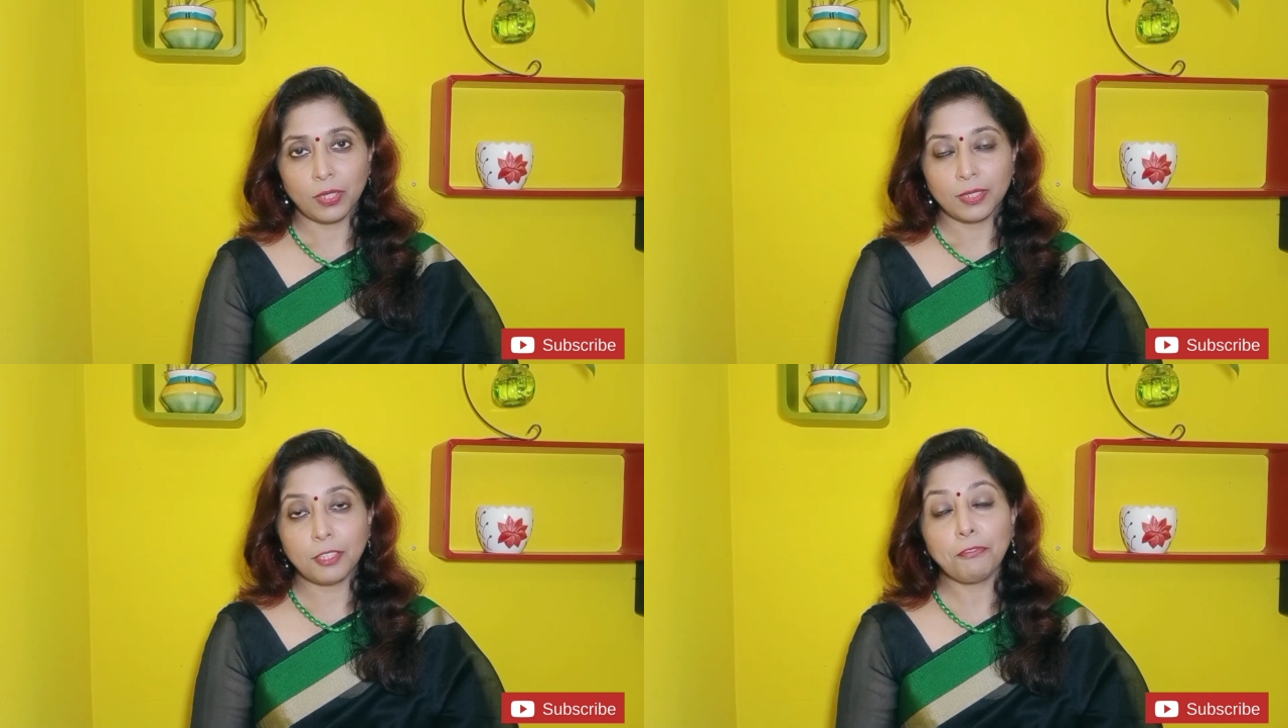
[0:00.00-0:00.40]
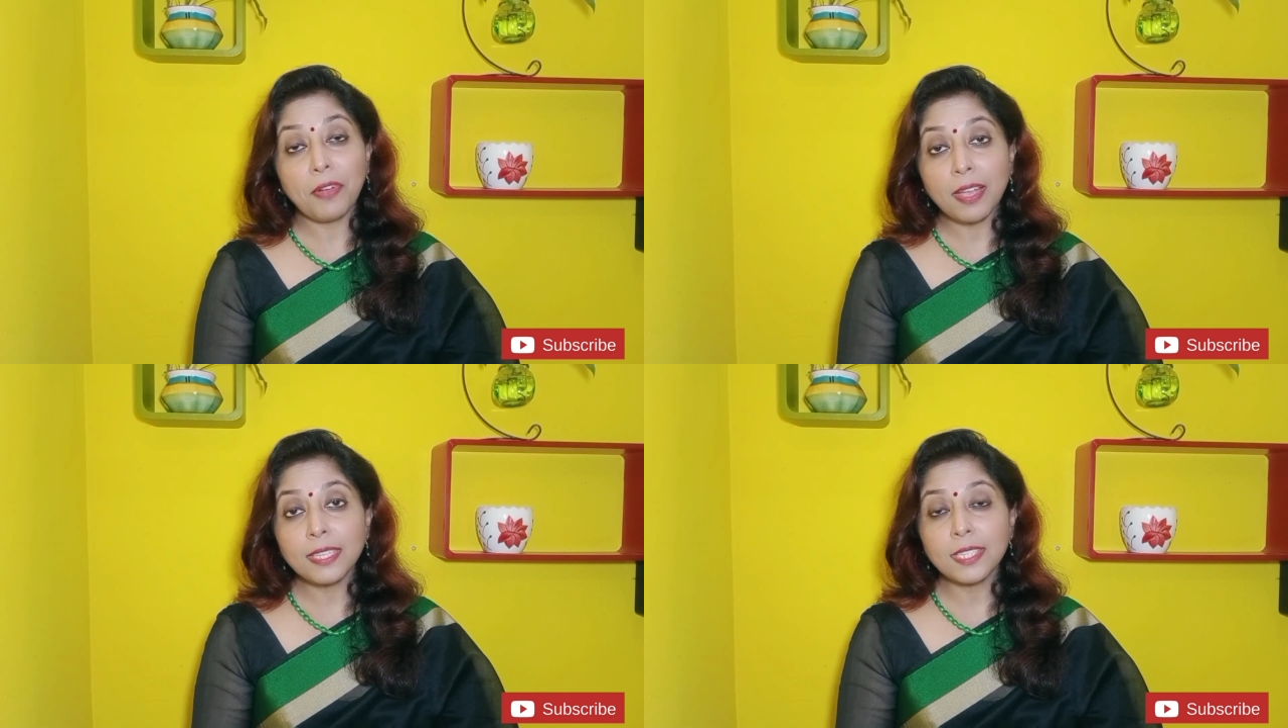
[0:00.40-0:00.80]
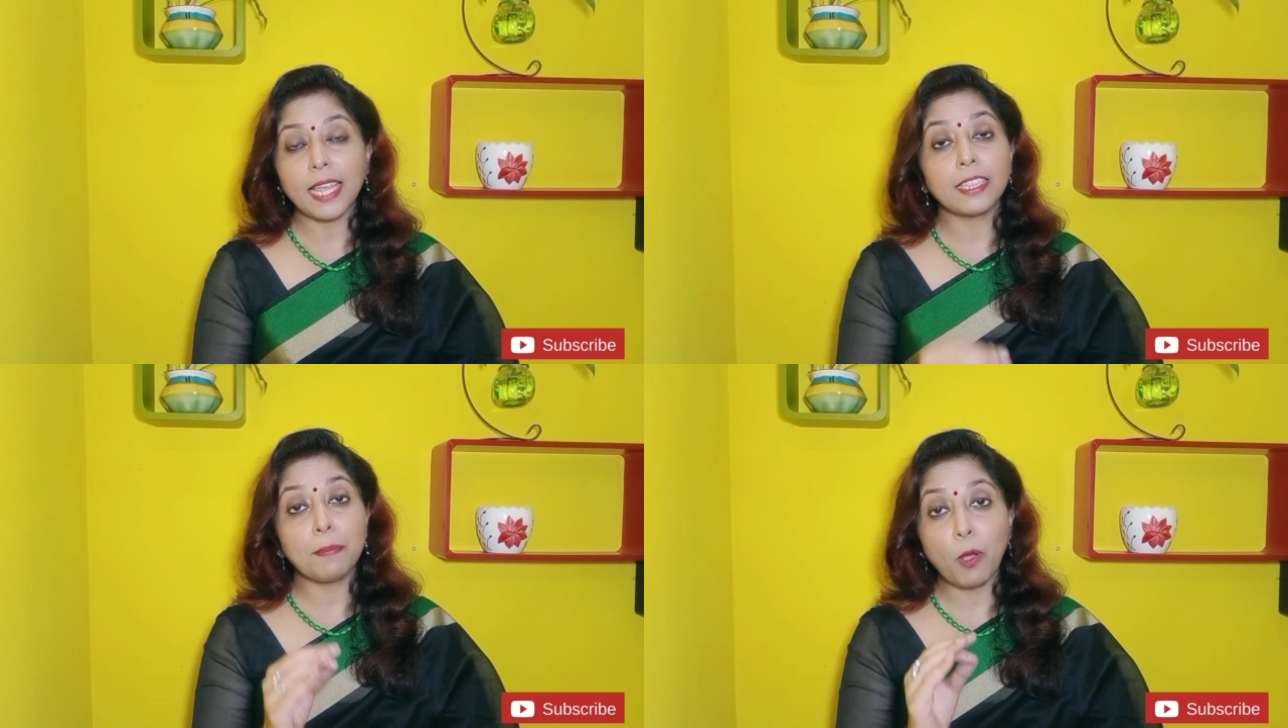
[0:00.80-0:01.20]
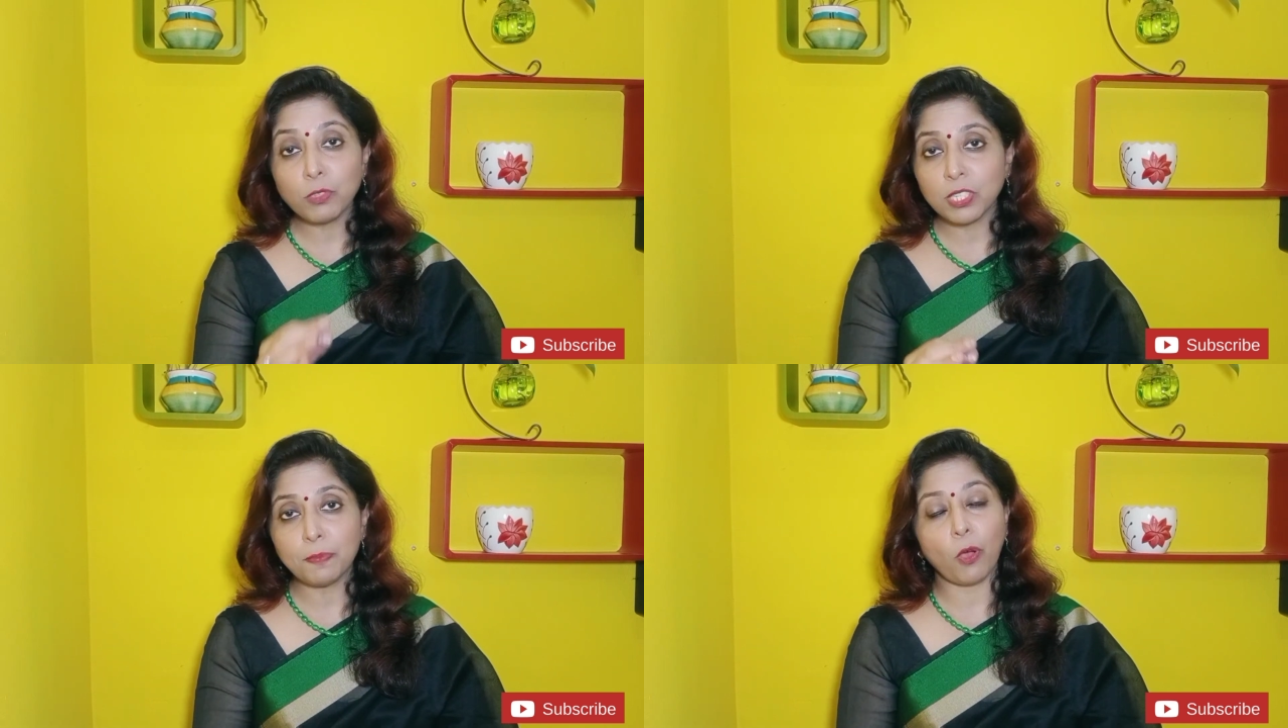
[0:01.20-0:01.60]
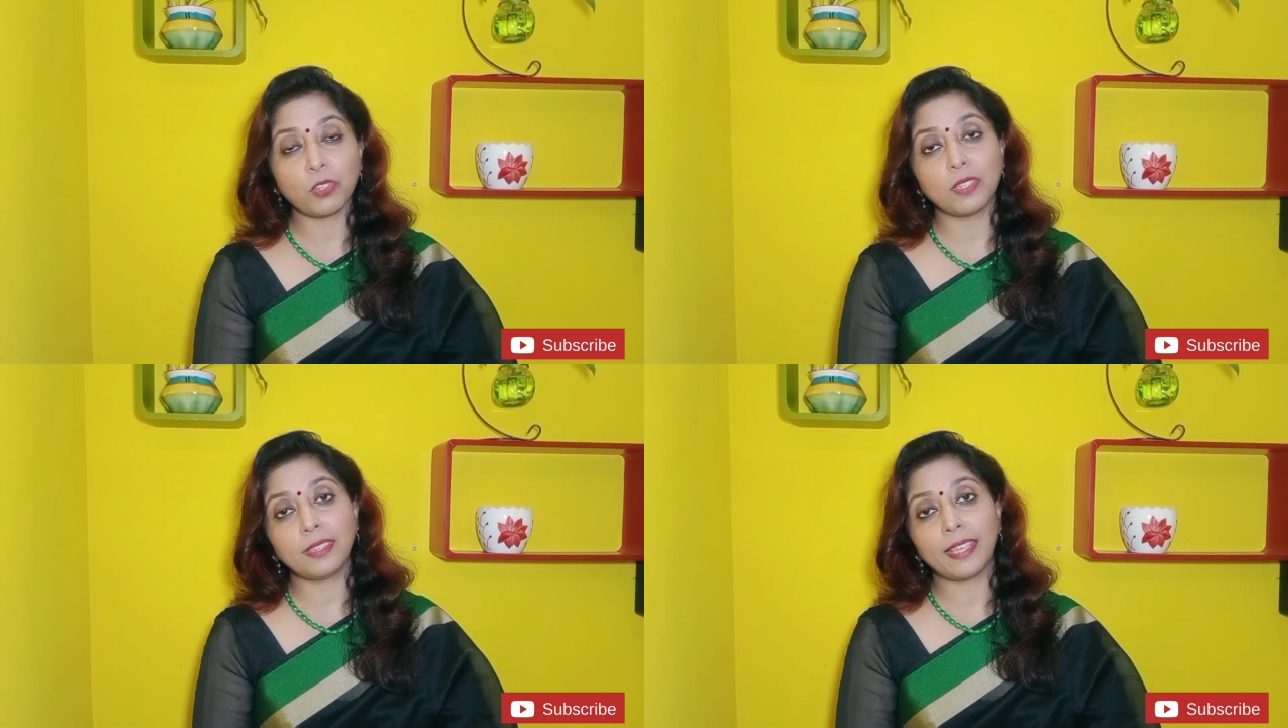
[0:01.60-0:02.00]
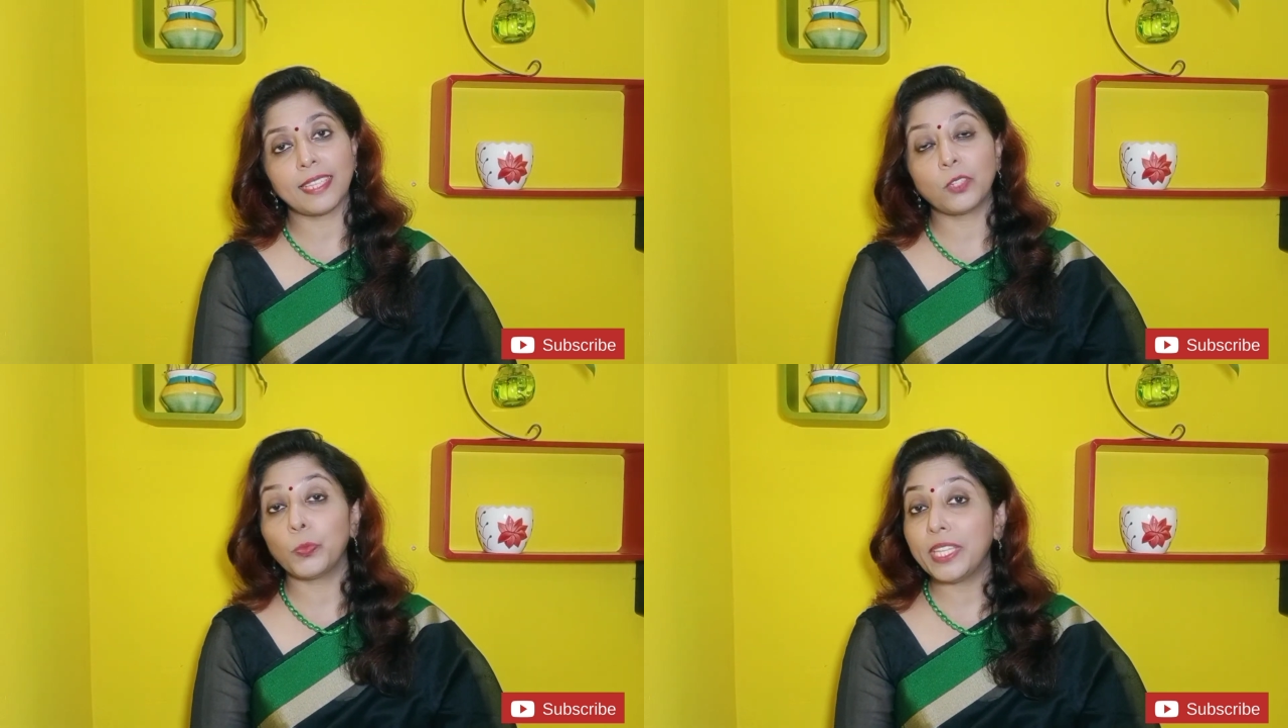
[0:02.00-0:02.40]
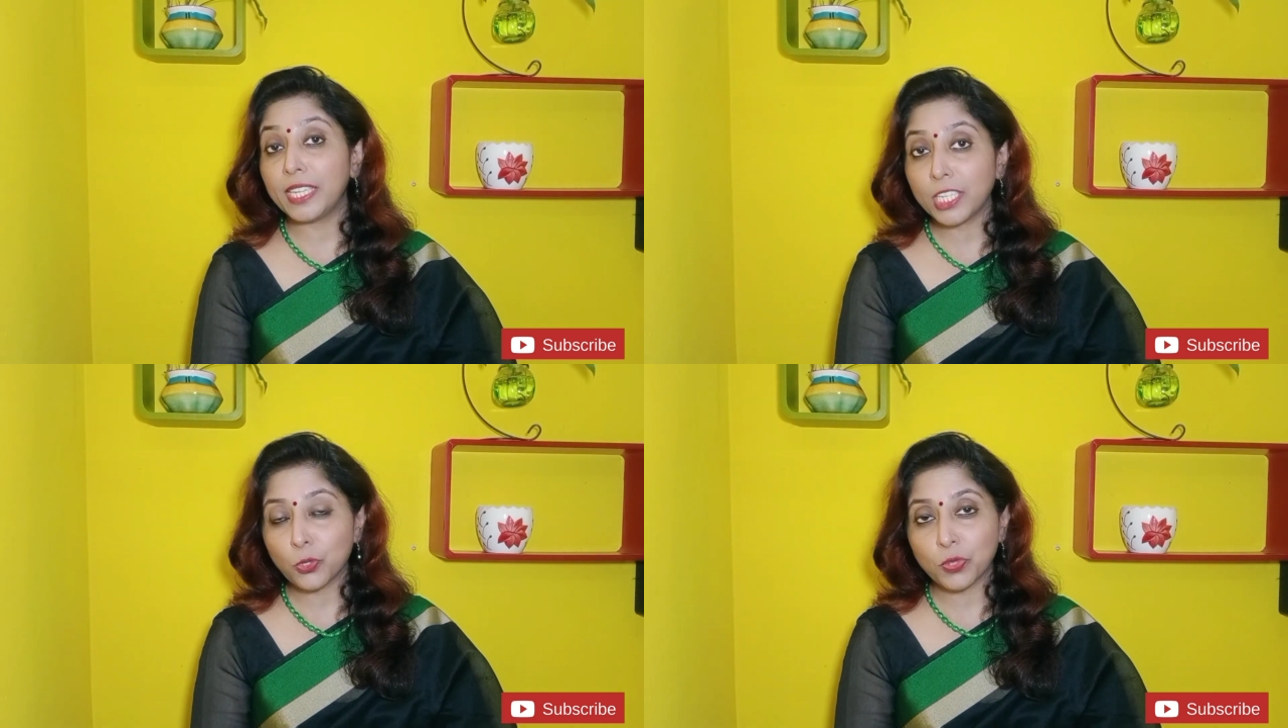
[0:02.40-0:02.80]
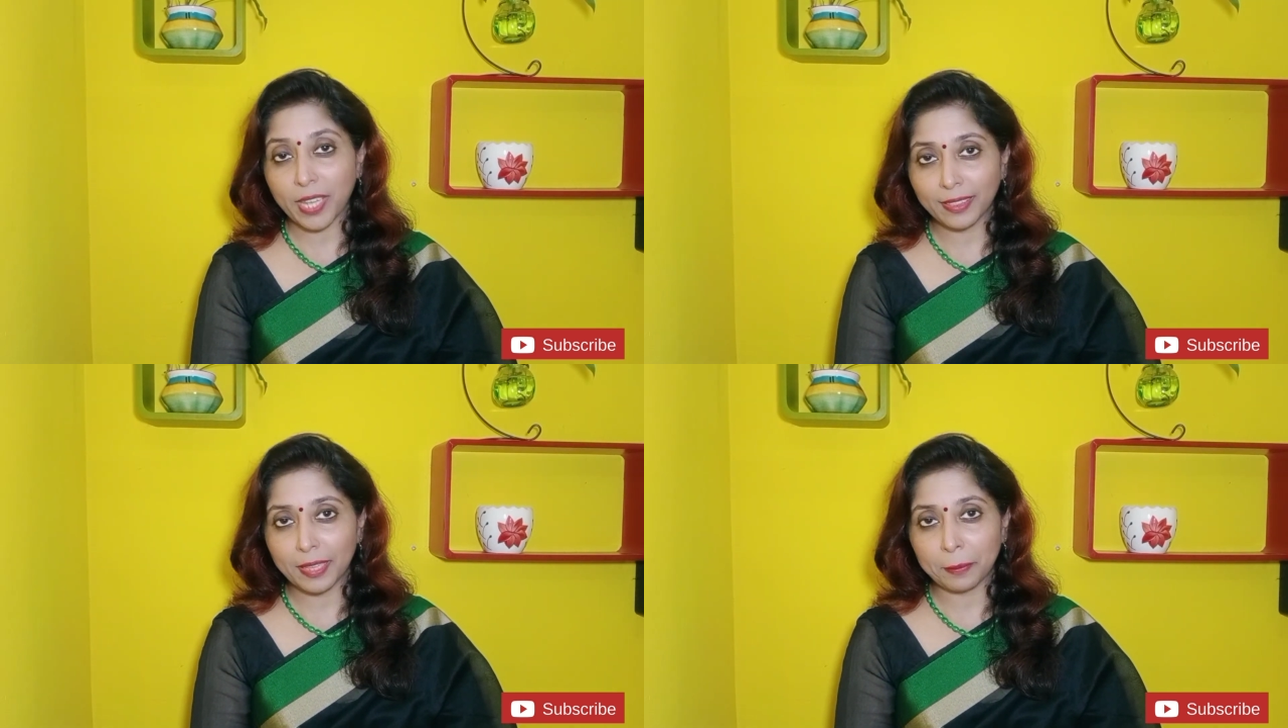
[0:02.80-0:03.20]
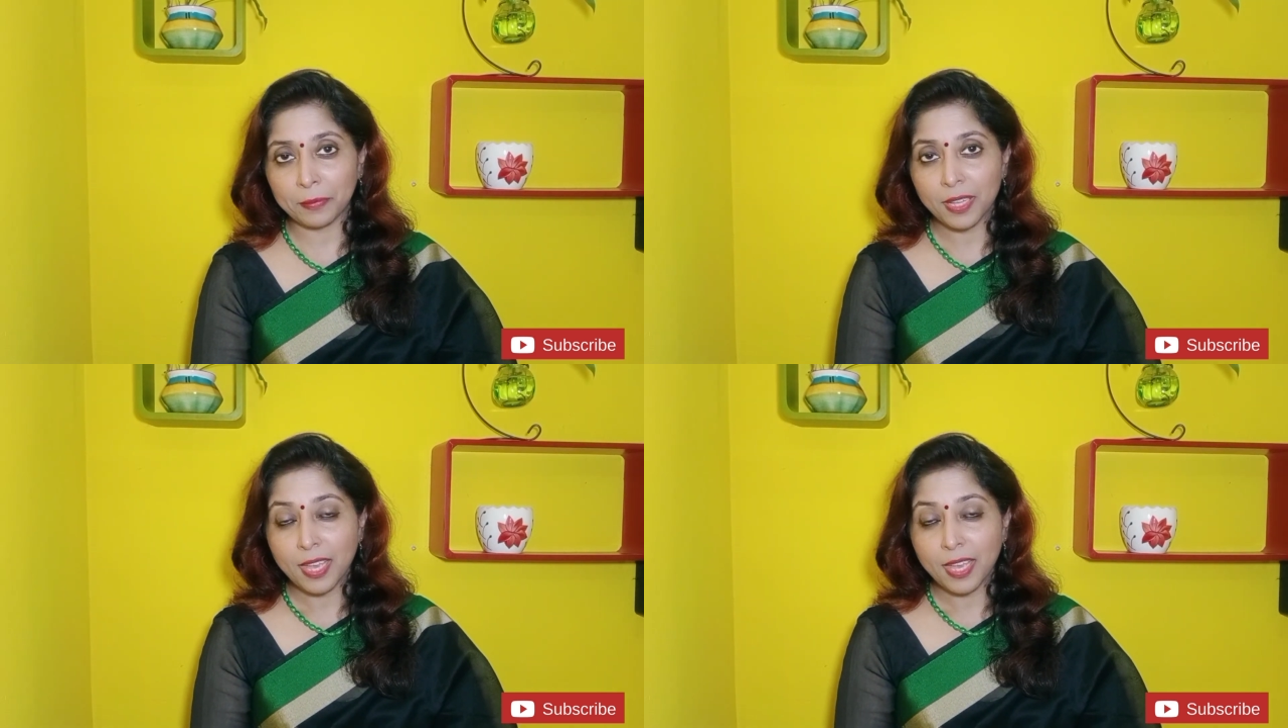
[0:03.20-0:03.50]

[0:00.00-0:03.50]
the first and the most important thing that we need to tell them